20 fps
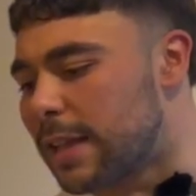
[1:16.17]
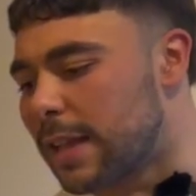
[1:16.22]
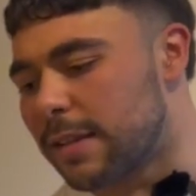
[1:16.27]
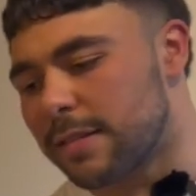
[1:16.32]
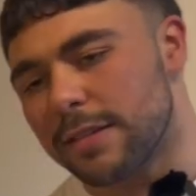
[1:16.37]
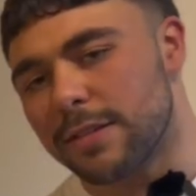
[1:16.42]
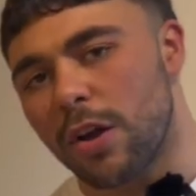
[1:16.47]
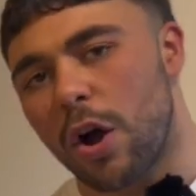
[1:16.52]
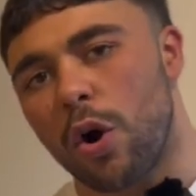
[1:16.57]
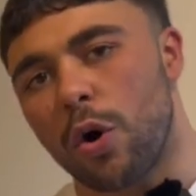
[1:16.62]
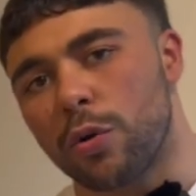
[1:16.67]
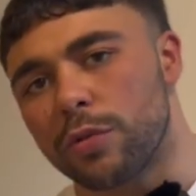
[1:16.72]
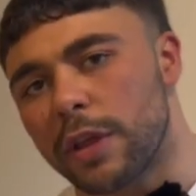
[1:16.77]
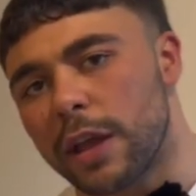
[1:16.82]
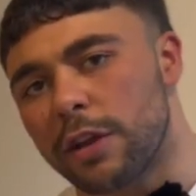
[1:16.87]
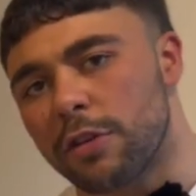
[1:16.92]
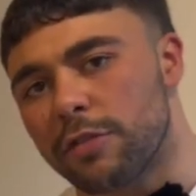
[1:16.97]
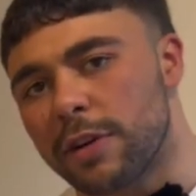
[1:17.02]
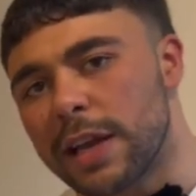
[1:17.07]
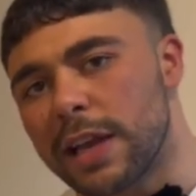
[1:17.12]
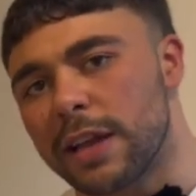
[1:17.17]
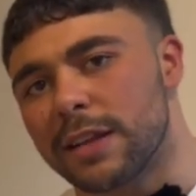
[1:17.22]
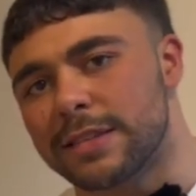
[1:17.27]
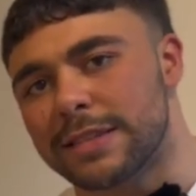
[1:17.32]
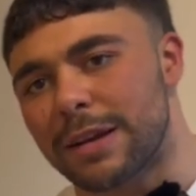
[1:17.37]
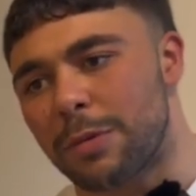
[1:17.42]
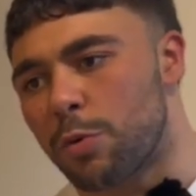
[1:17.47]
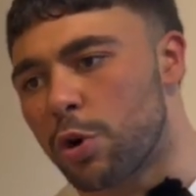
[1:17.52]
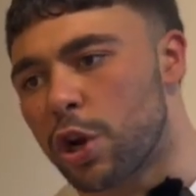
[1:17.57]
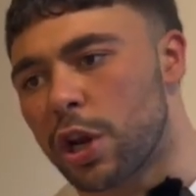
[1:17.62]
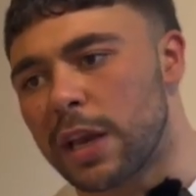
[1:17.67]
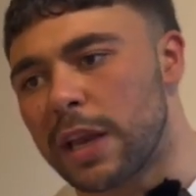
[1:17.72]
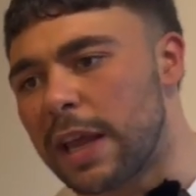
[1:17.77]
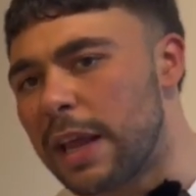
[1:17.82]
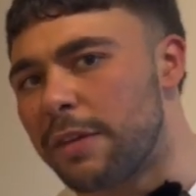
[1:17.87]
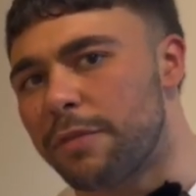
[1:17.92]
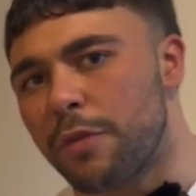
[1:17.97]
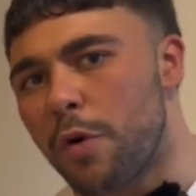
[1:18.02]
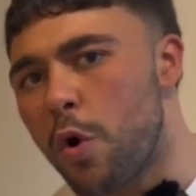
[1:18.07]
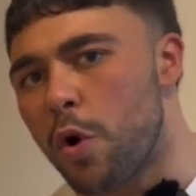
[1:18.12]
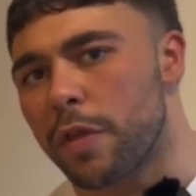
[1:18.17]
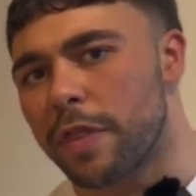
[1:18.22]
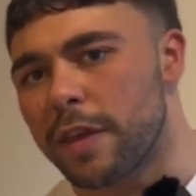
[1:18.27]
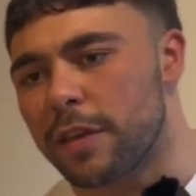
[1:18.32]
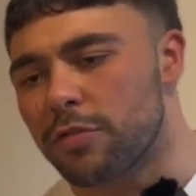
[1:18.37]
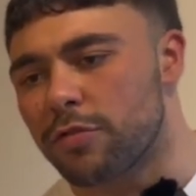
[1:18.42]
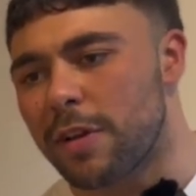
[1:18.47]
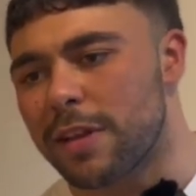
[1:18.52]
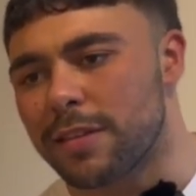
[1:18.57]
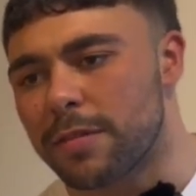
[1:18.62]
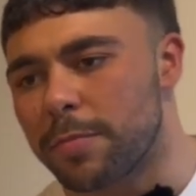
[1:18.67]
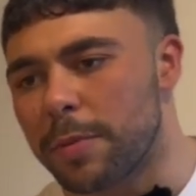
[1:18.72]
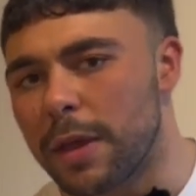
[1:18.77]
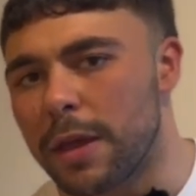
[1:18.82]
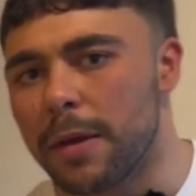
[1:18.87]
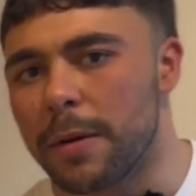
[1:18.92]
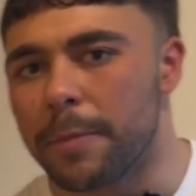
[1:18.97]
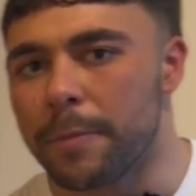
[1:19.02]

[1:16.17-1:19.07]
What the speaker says: This is all the ingredients that we're going to need for this recipe.